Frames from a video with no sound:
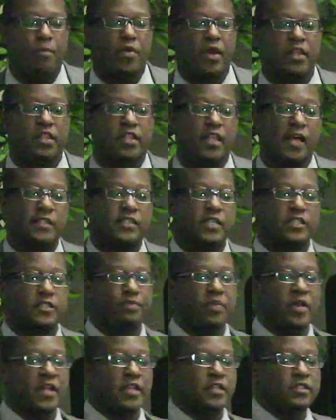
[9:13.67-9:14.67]
but it does
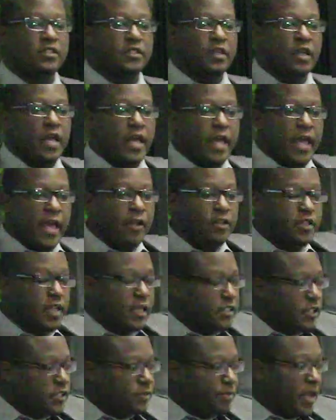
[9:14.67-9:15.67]
expand
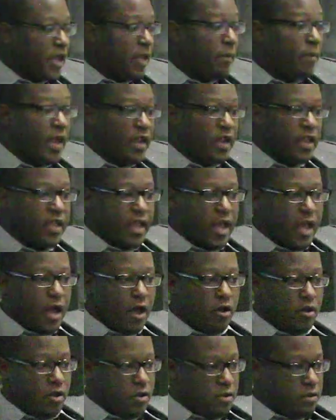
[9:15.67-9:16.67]

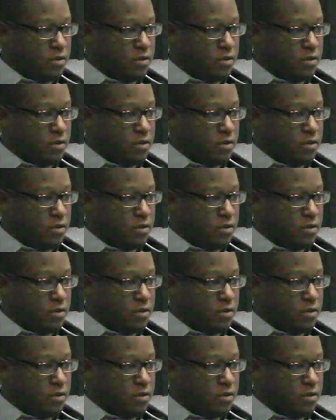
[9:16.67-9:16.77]
Medi-Cal.